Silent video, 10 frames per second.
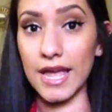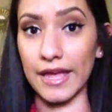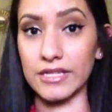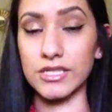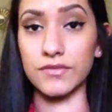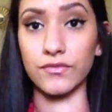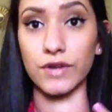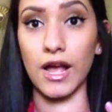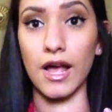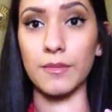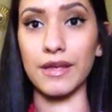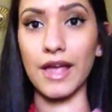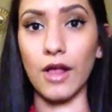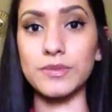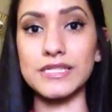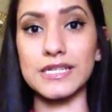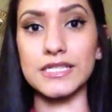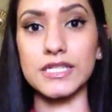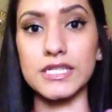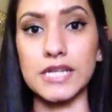and to it helps
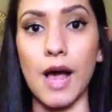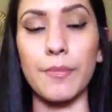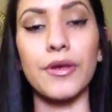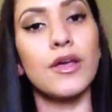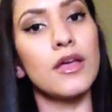it to stop,